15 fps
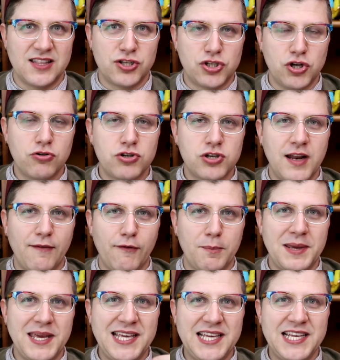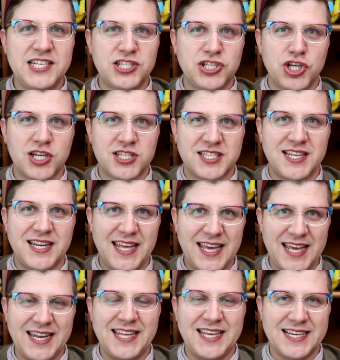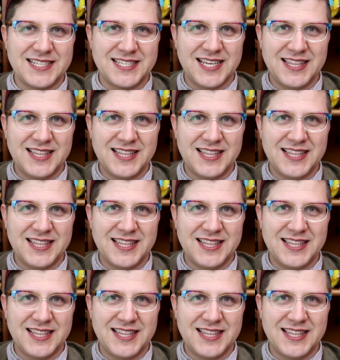The joke should never be he's just an idiot.